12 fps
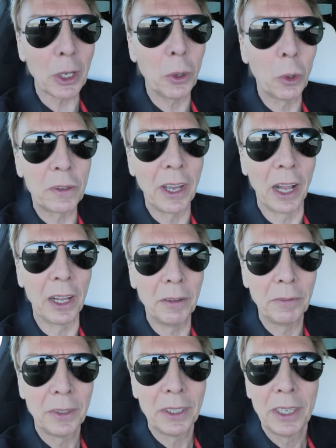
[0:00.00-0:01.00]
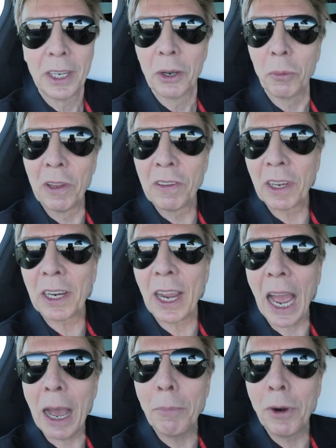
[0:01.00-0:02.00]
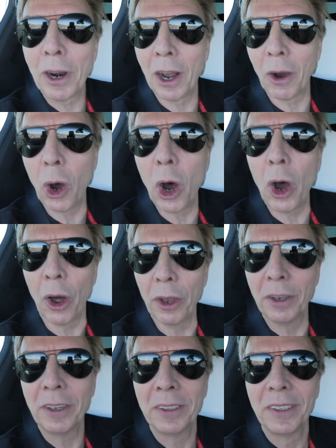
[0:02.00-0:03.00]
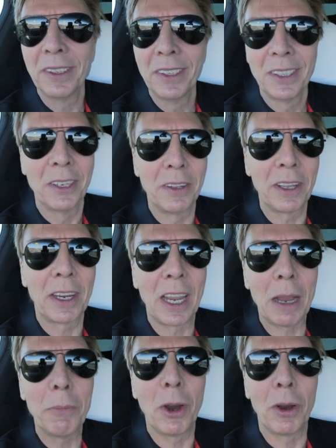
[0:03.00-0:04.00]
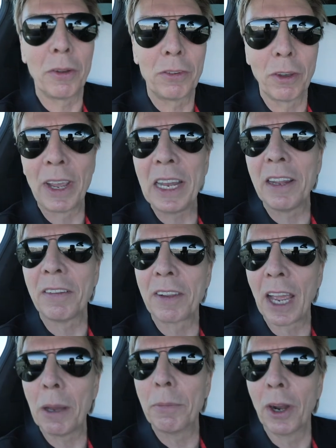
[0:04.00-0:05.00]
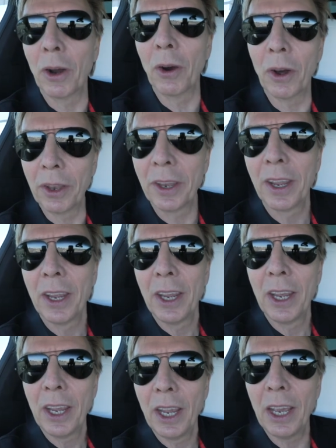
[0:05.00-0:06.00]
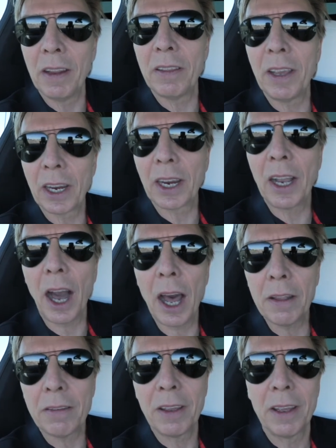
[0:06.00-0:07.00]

hotel with the camera on, the camera surveillance camera on, and they cut